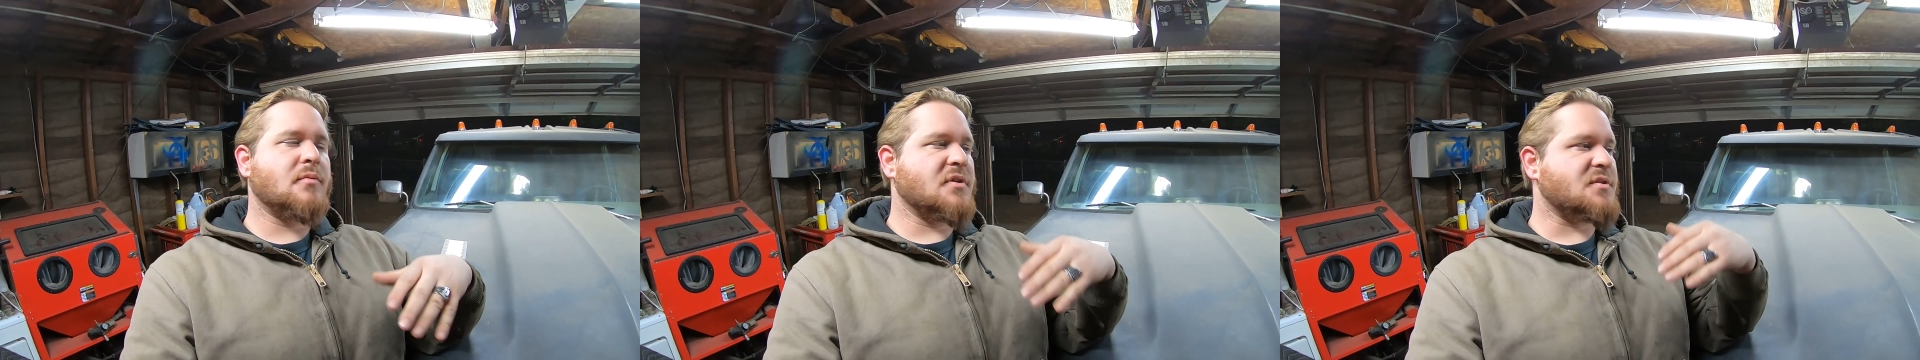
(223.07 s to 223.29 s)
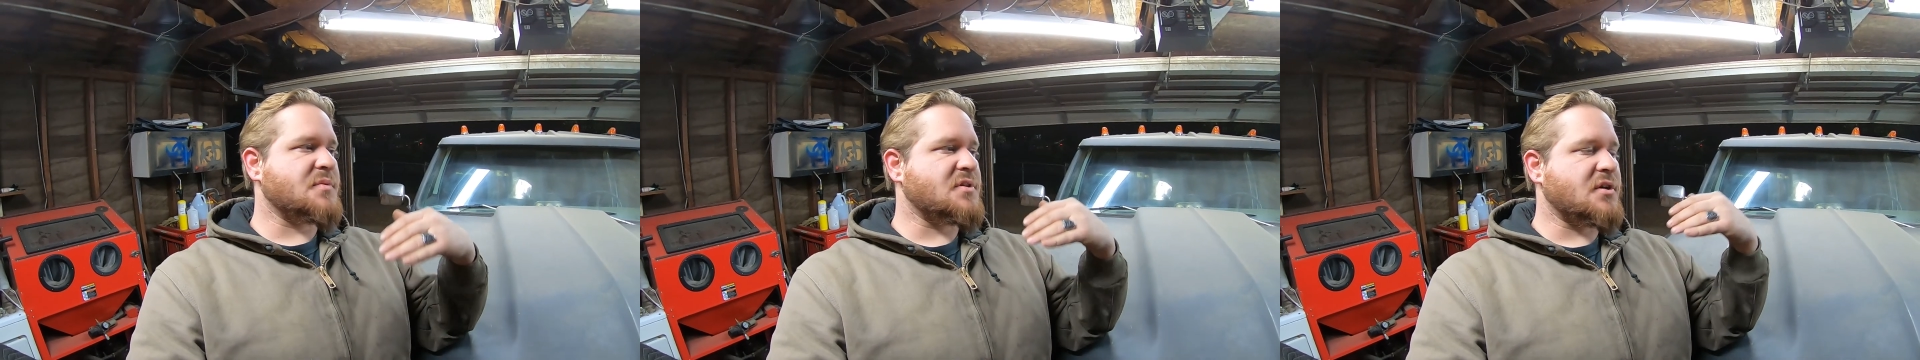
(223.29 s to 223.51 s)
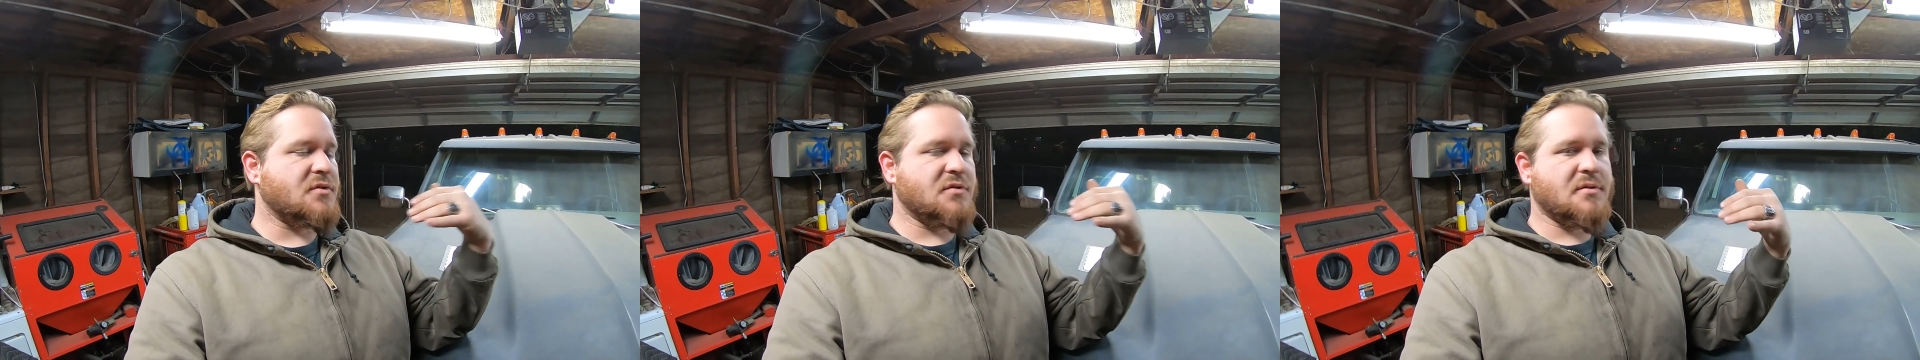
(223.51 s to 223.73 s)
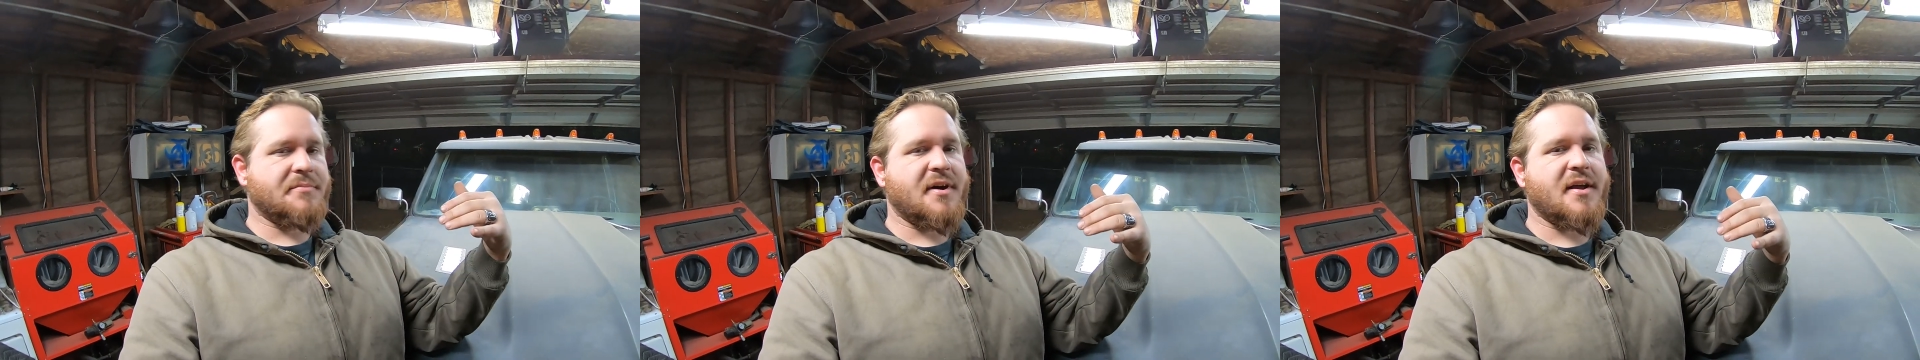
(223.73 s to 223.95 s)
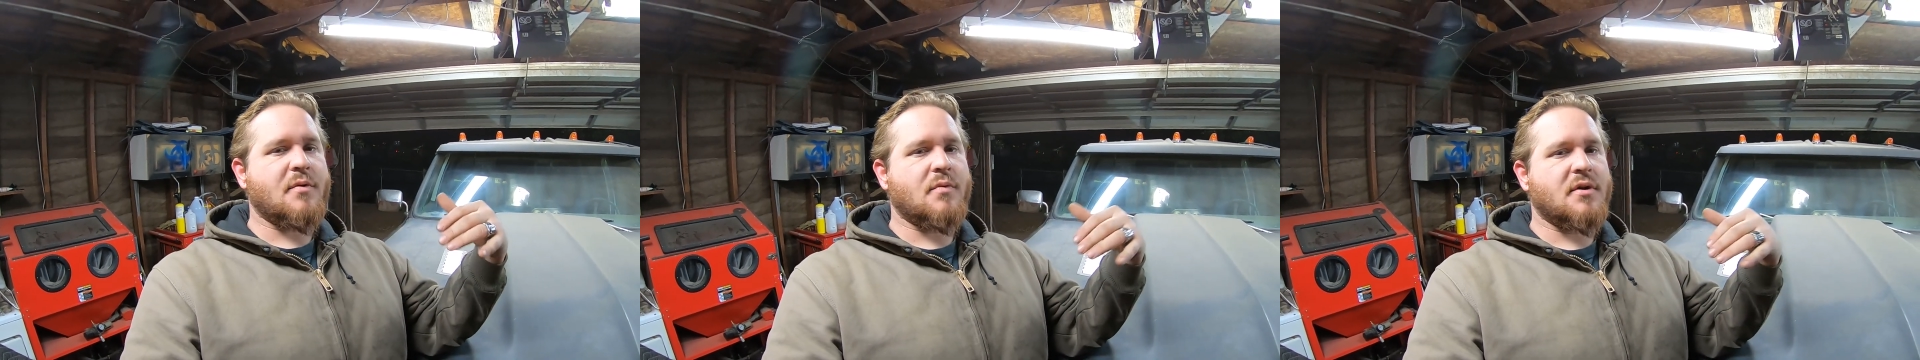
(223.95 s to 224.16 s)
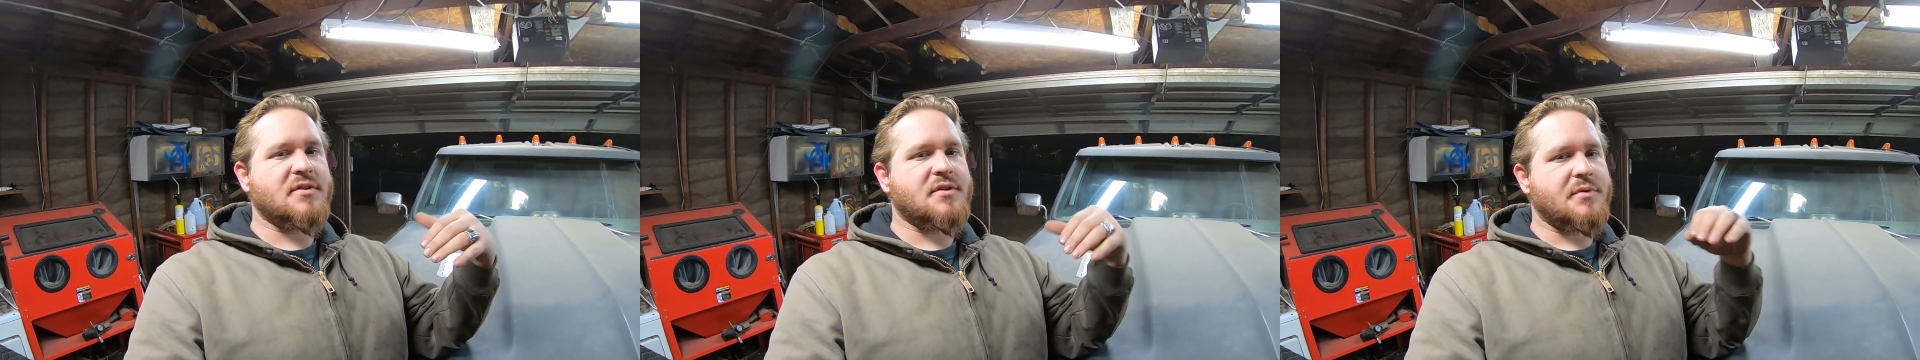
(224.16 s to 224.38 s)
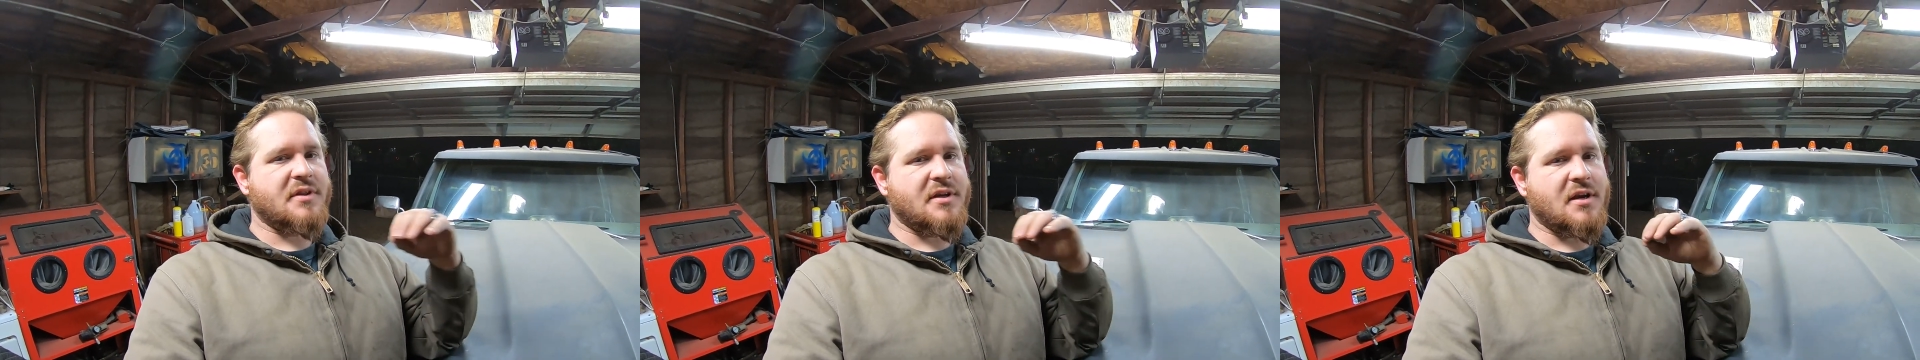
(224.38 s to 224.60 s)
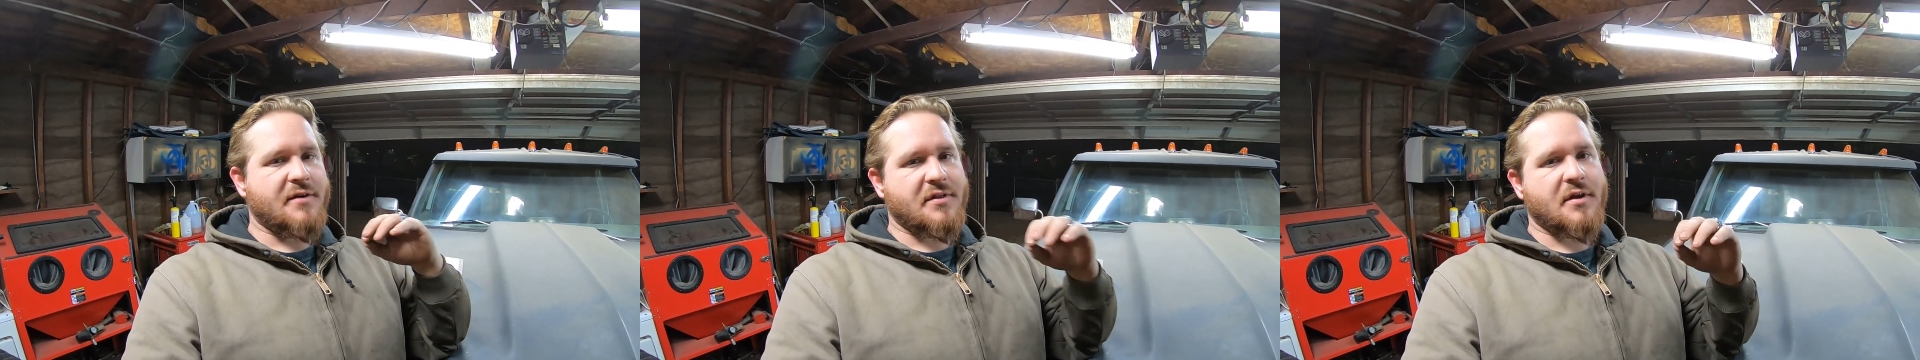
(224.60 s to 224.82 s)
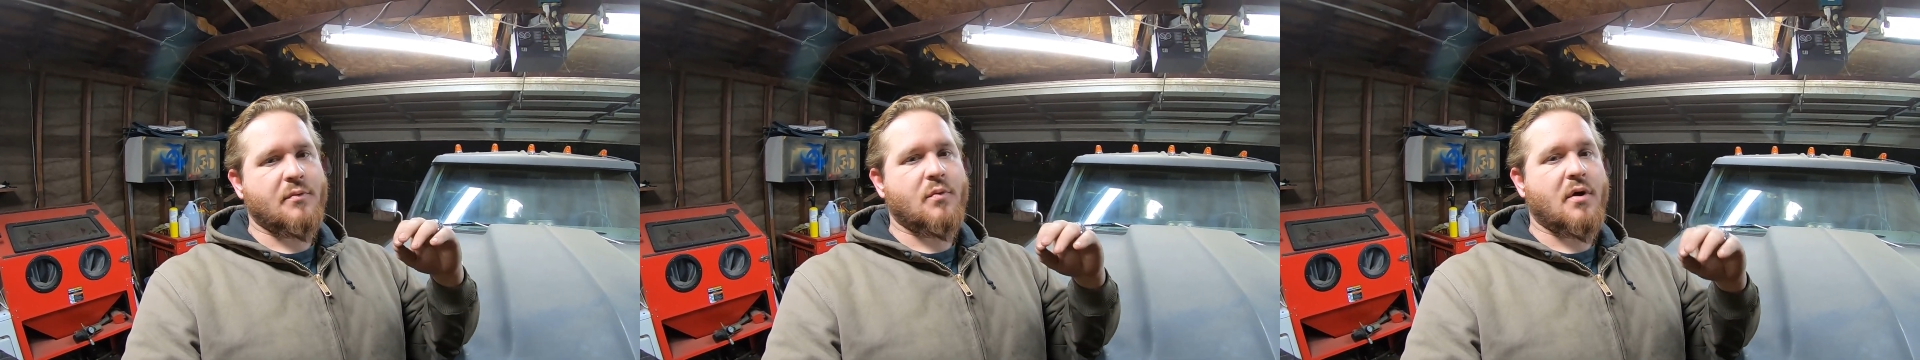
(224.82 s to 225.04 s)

once we start doing the body work to really get everything